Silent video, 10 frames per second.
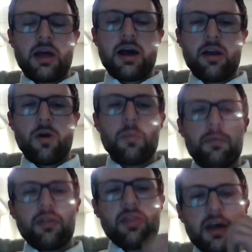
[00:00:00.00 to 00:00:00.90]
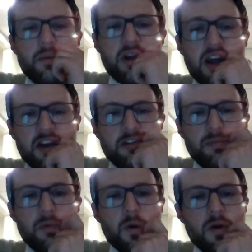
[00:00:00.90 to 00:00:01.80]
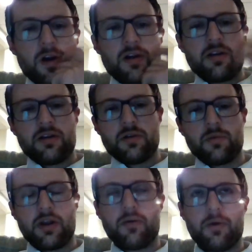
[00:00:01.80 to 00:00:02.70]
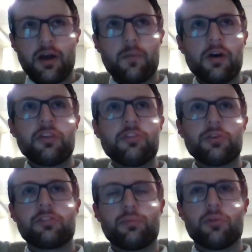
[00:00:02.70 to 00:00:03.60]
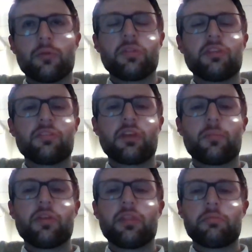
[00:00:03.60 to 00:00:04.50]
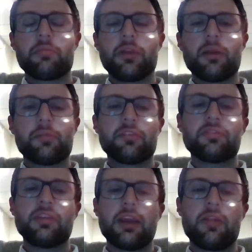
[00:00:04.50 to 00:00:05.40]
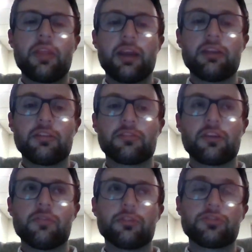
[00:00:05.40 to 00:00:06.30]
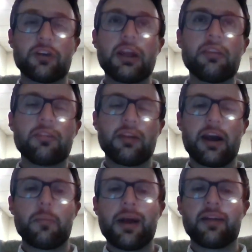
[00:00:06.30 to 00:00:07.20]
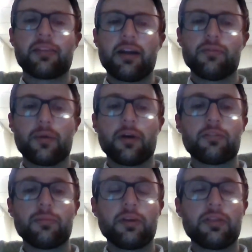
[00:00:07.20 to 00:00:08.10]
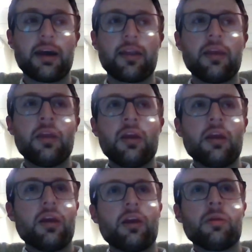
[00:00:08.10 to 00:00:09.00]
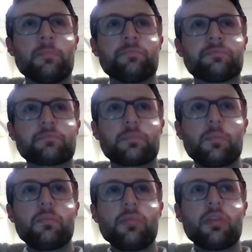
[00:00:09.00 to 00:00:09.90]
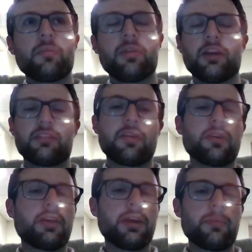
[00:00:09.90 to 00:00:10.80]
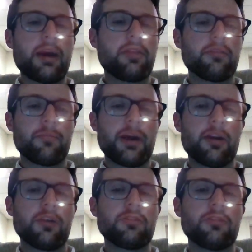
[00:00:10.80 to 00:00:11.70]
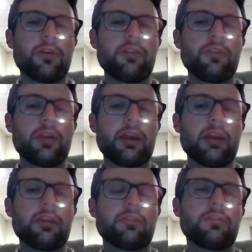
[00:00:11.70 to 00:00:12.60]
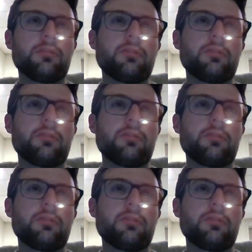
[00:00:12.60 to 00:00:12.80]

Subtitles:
I hope that when I explore, what I want to explore with this is I want them to be able to see how they can discover trends and how math kind of works with that. Um, because everything in math is a pattern, so I feel like as